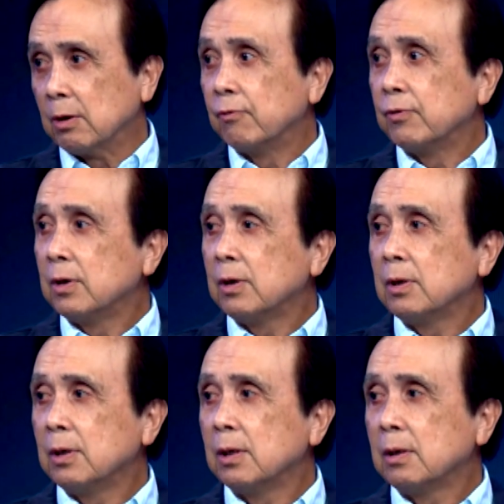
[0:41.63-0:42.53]
over.
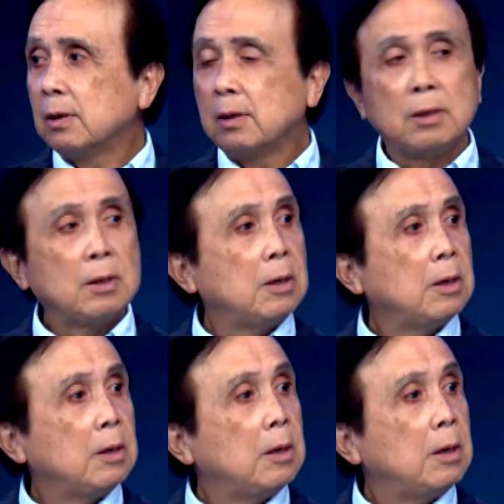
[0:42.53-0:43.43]
Mm-hmm. And that accounts for a
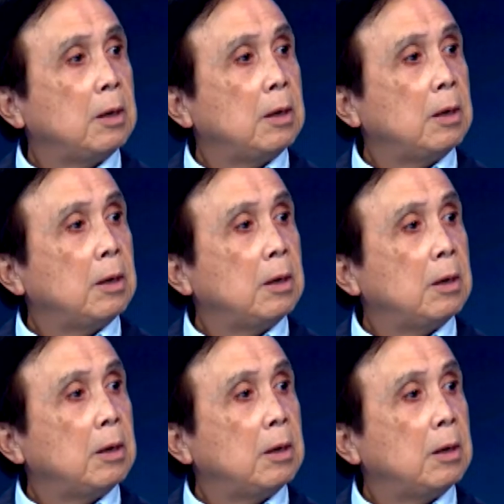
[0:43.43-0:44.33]
lot of our economy.
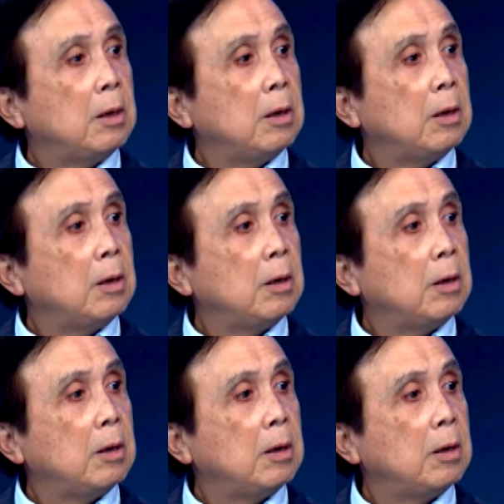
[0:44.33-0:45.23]
It's con our
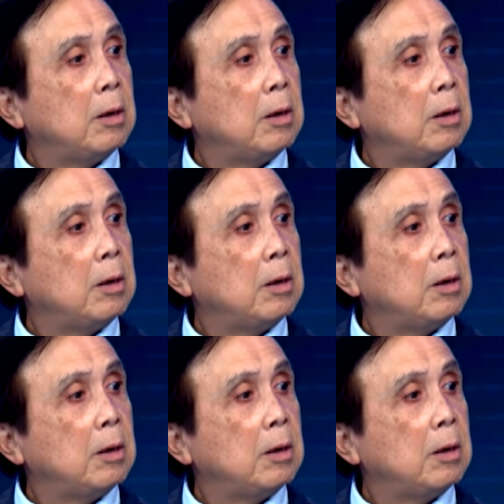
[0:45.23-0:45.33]
growth is